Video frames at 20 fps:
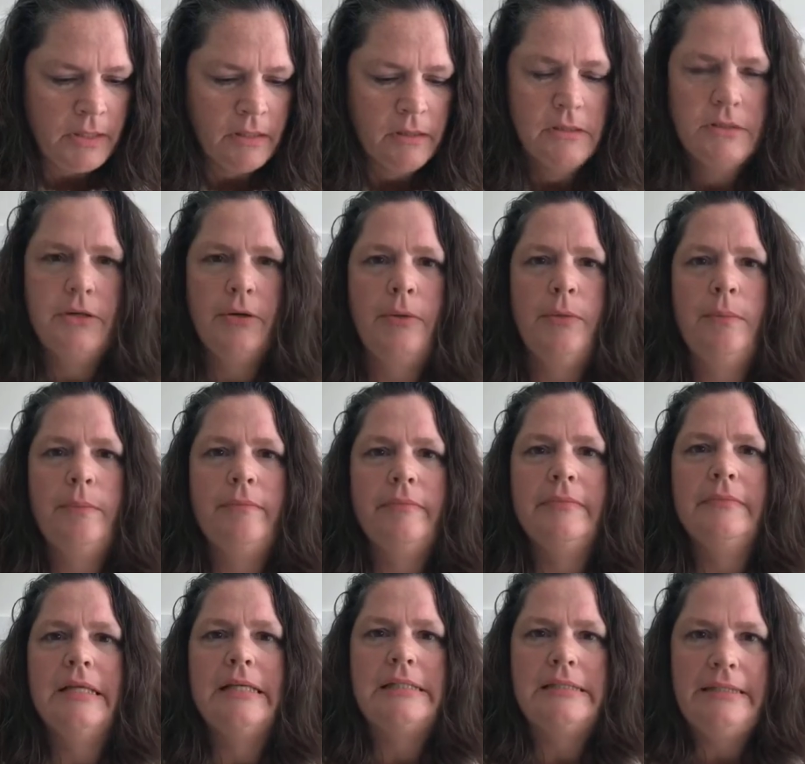So
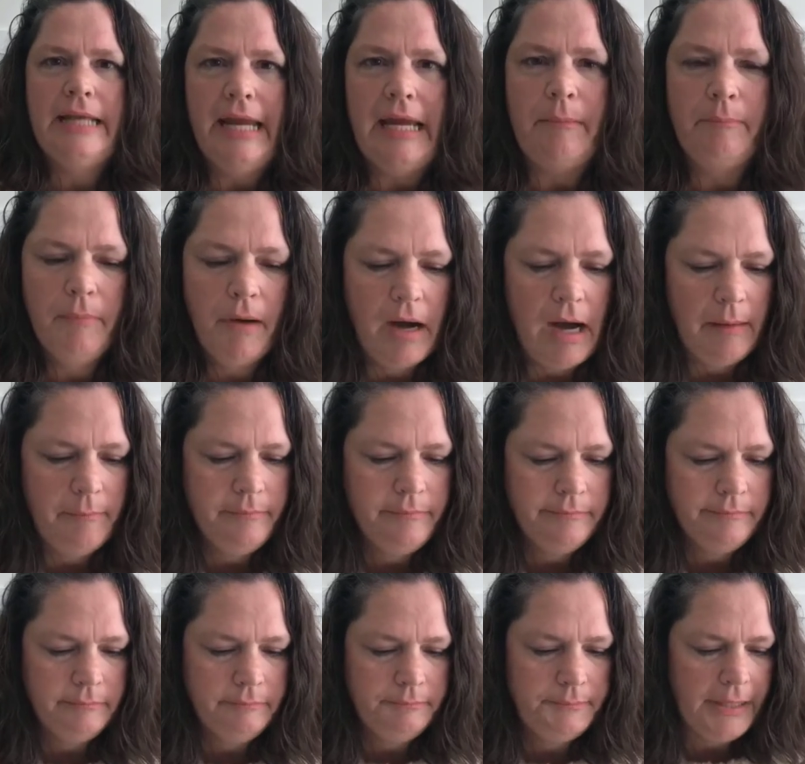let's take Bob.
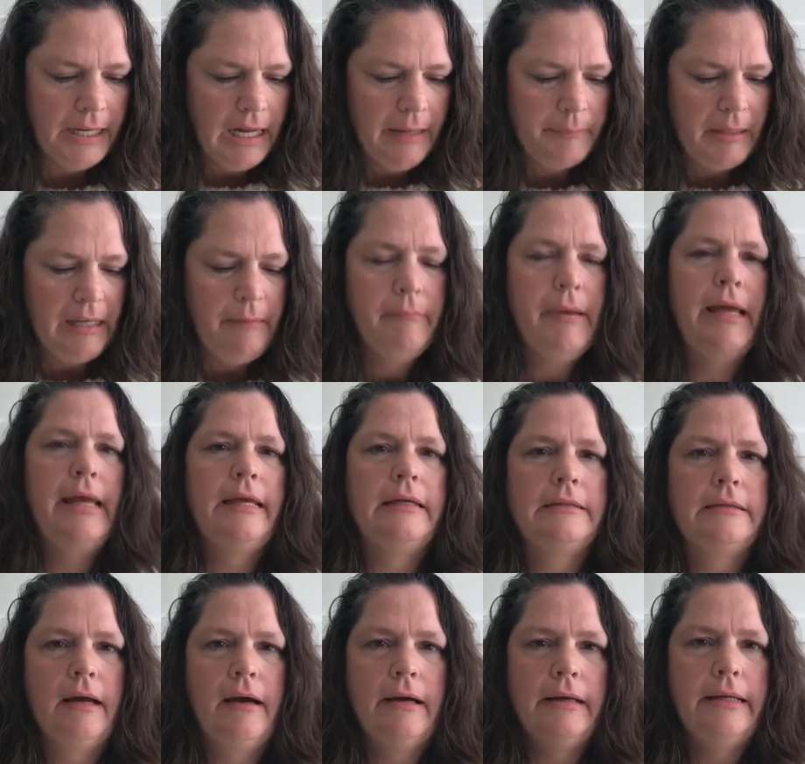Bob, he
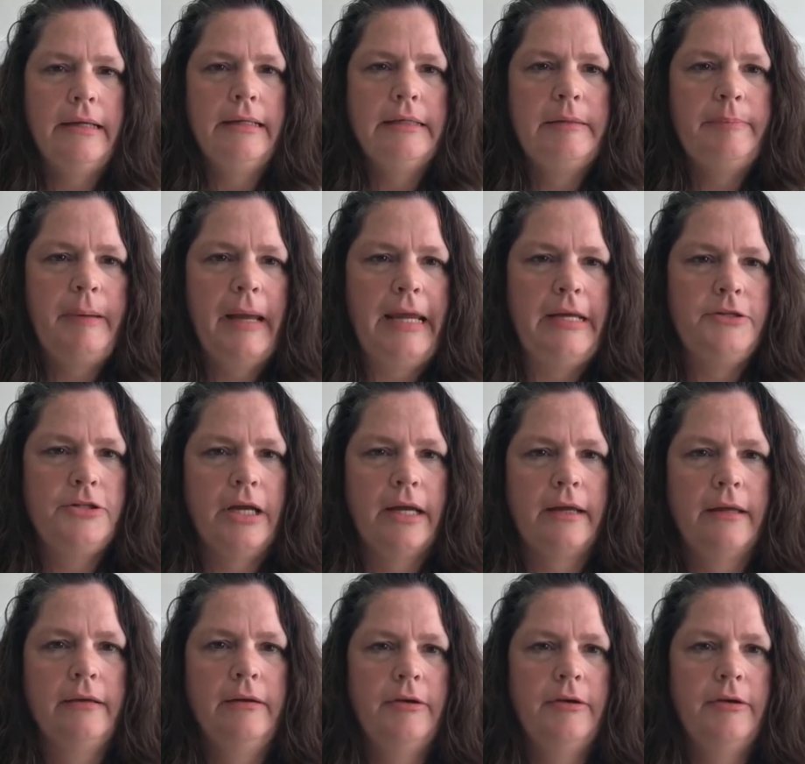makes on his paycheck.